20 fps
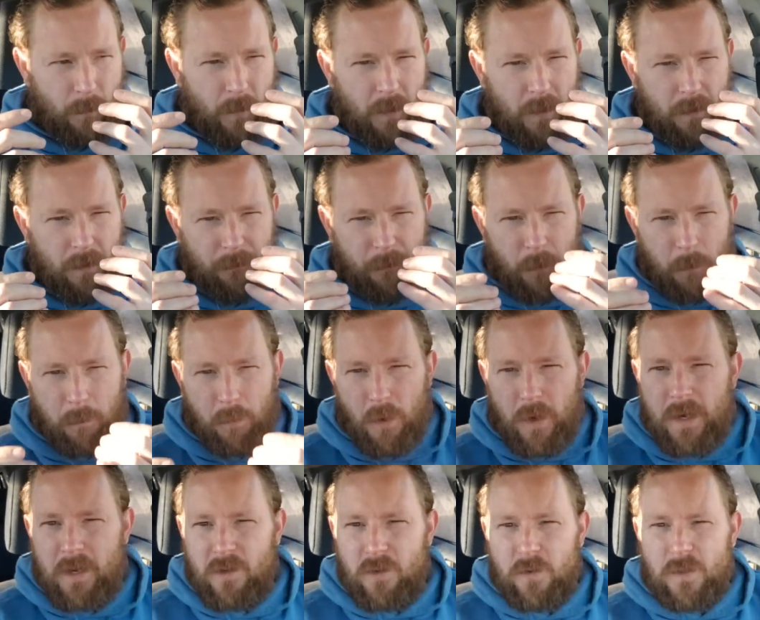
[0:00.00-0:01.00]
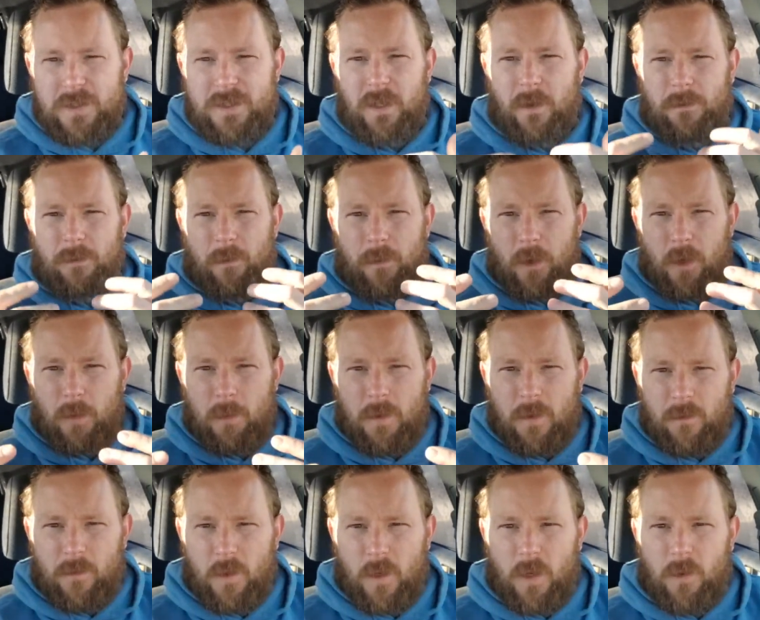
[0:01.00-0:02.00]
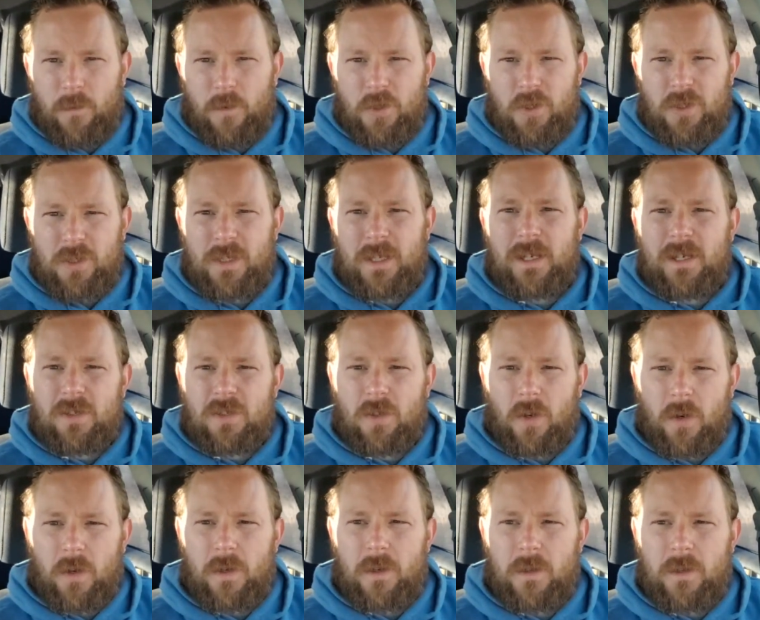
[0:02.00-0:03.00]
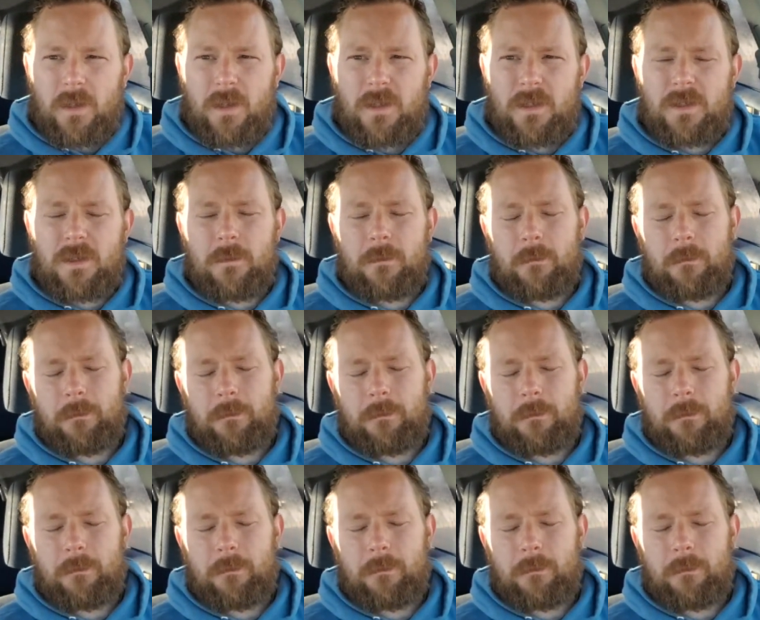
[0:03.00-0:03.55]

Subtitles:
if you're brand new to self-development, if you're just getting started in this,